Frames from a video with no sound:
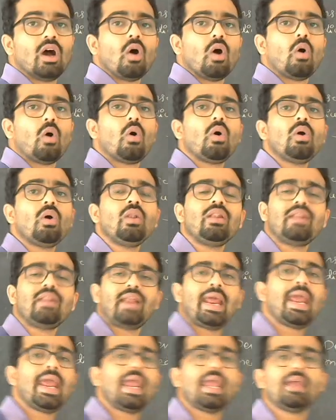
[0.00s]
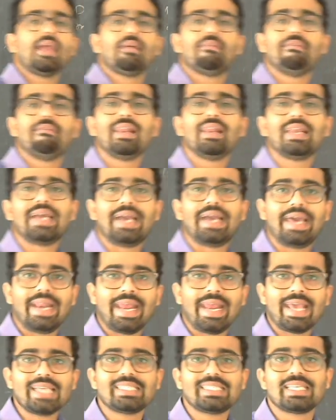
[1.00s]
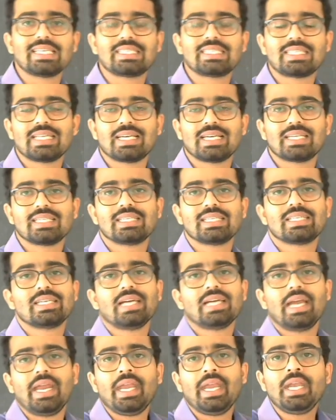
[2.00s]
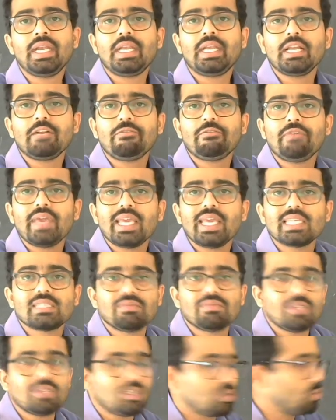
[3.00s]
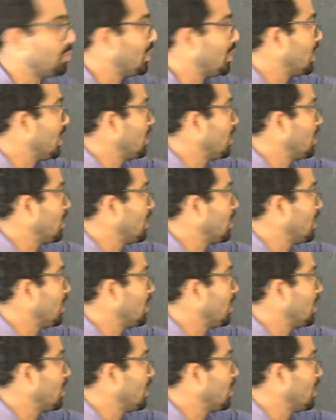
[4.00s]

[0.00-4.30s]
whole ray will grazes the interface of the two medium.